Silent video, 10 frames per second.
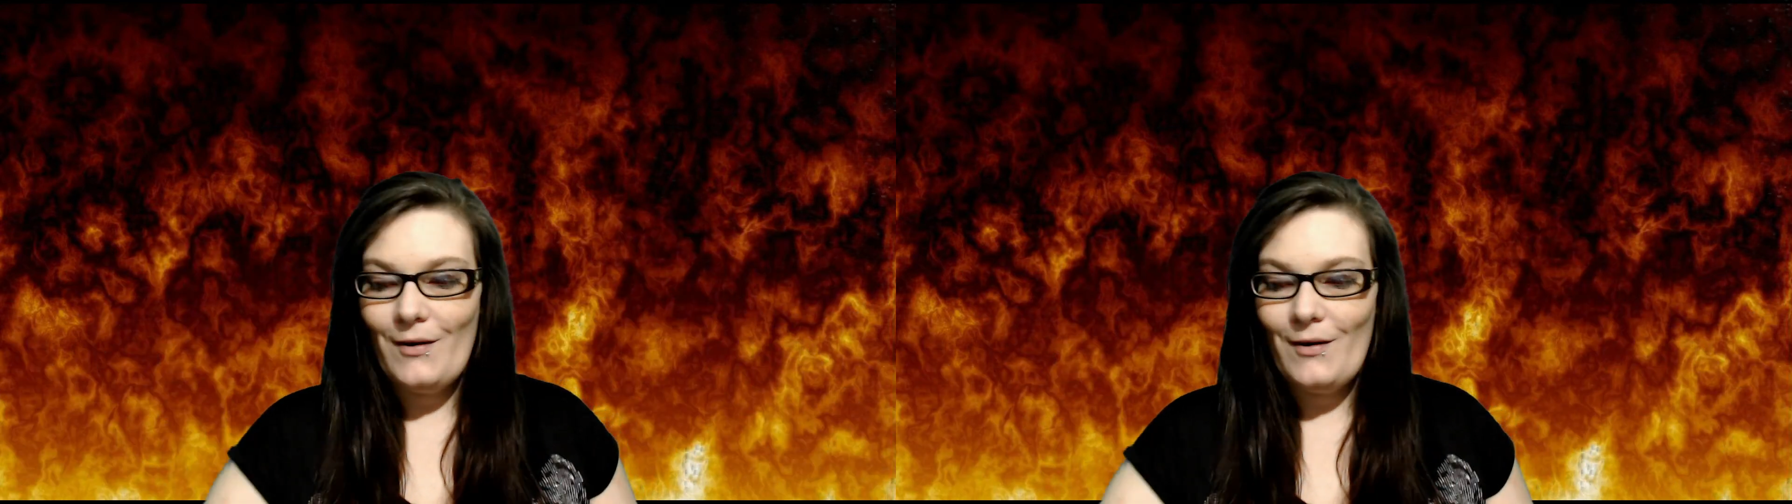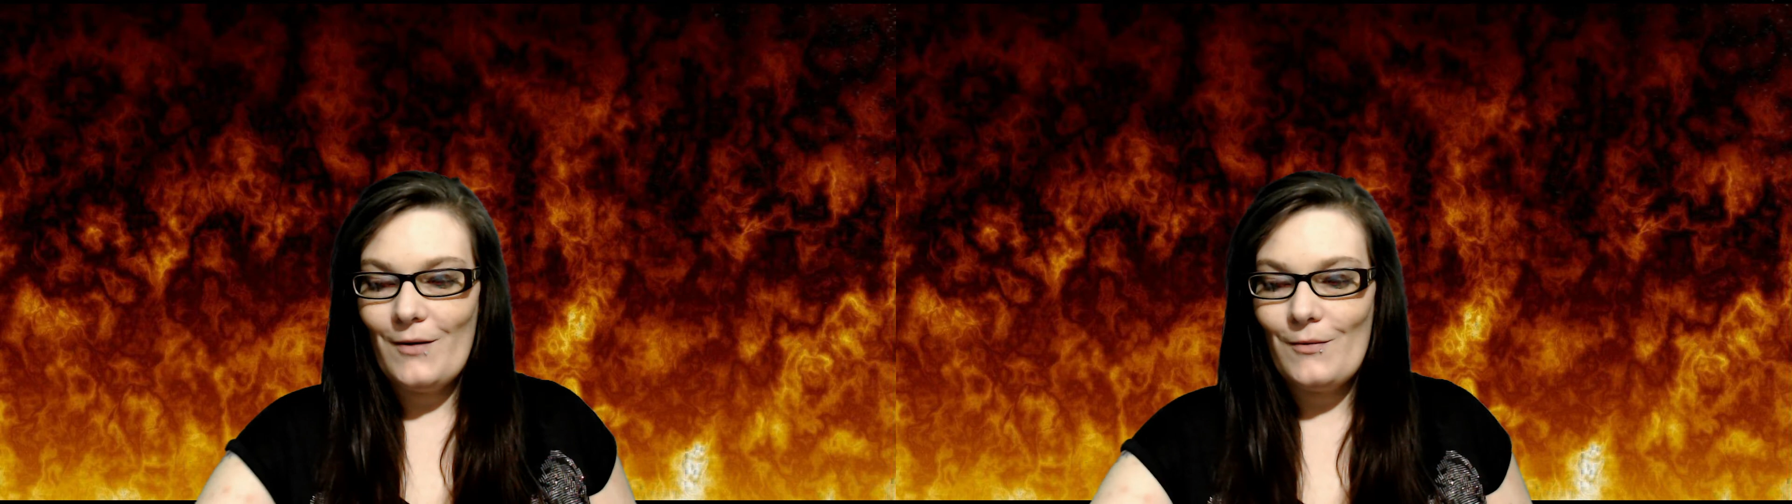
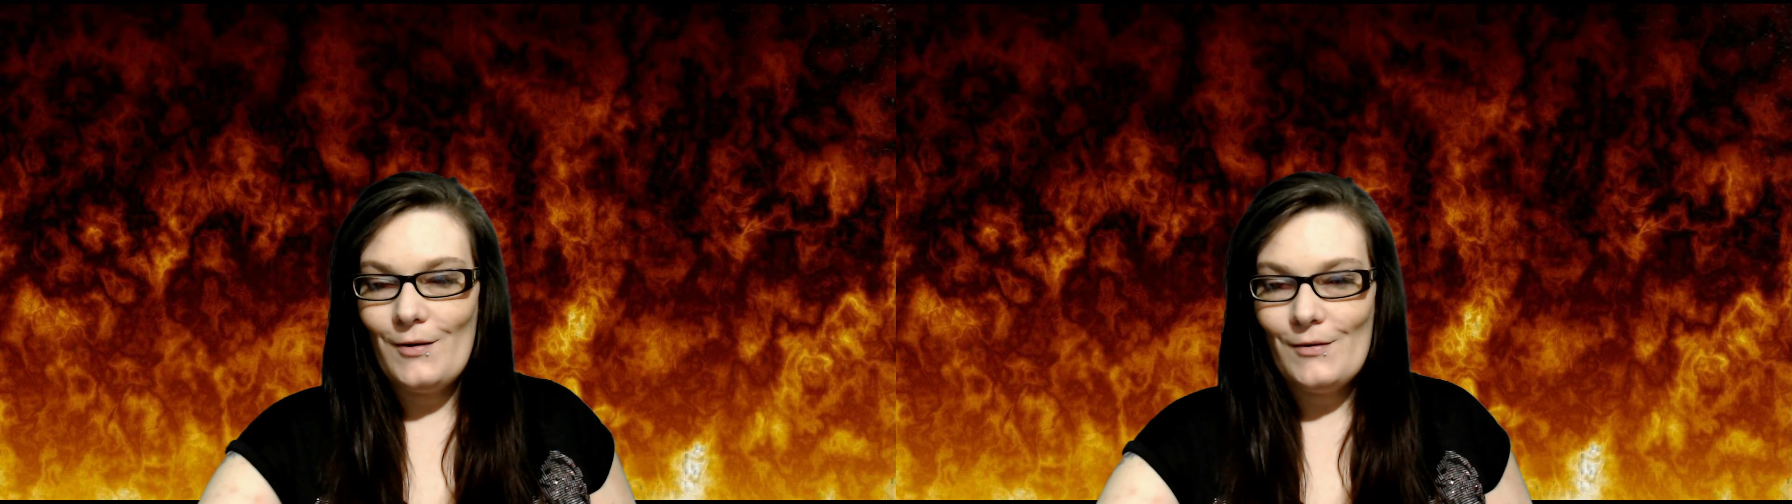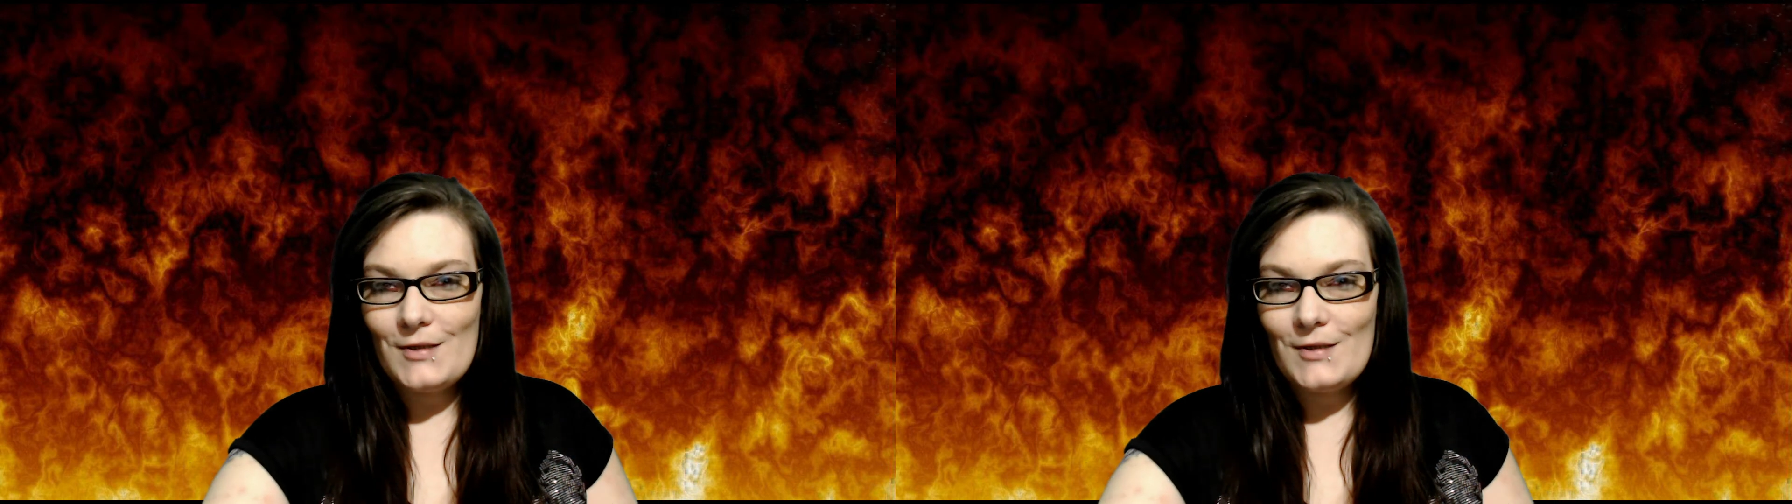How are
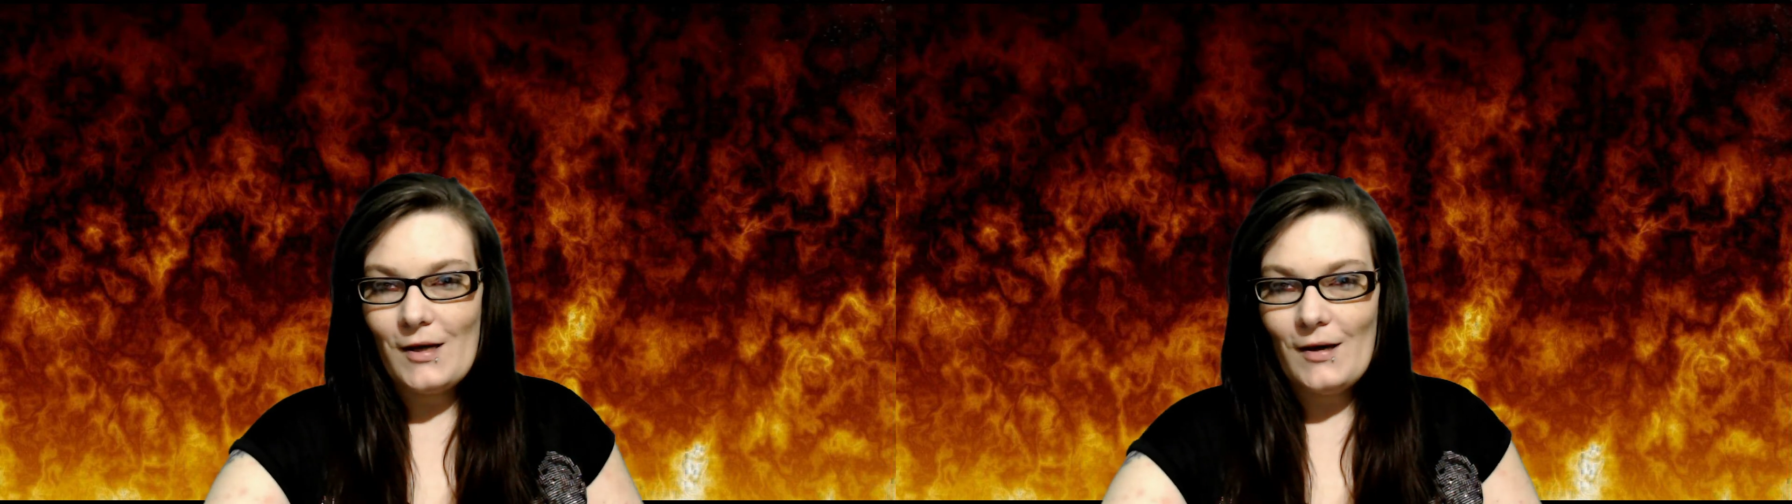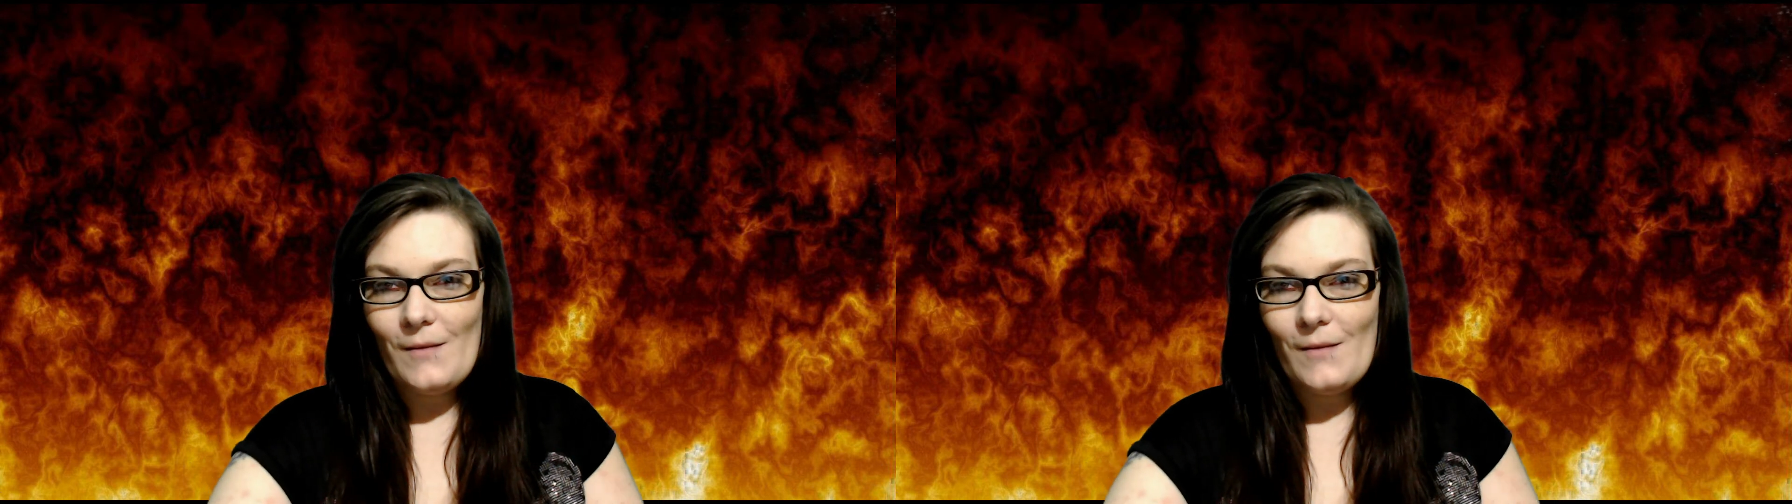you
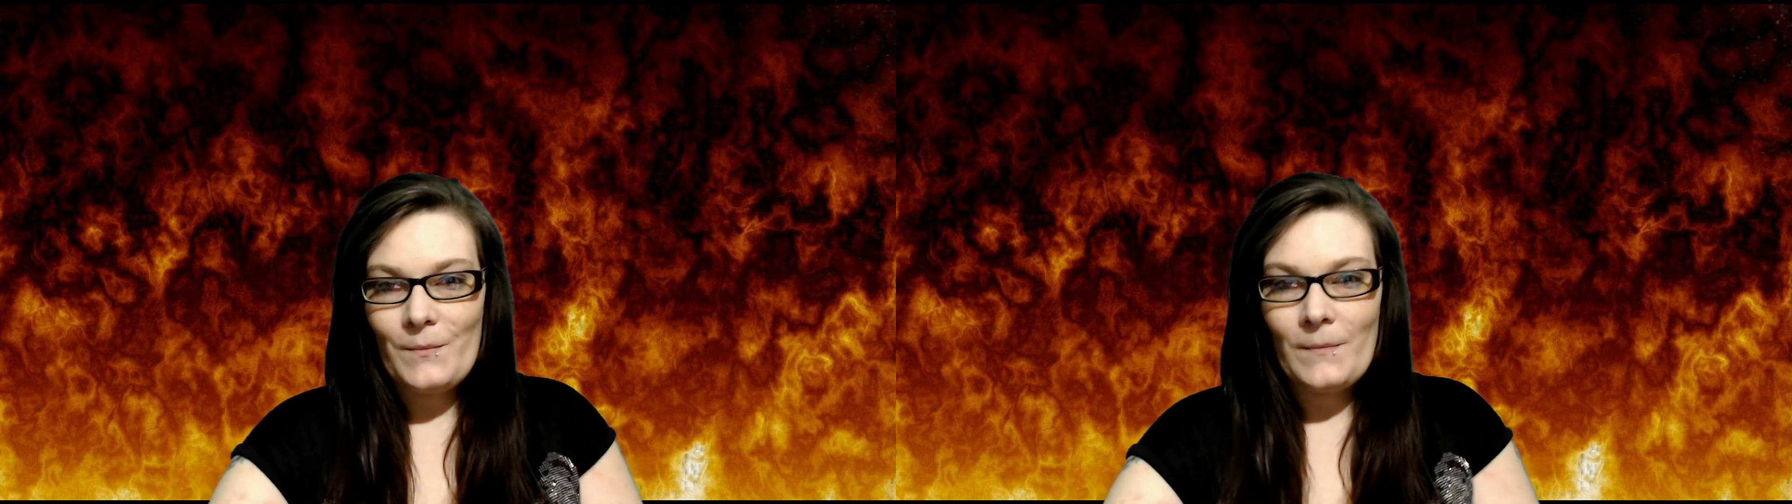today?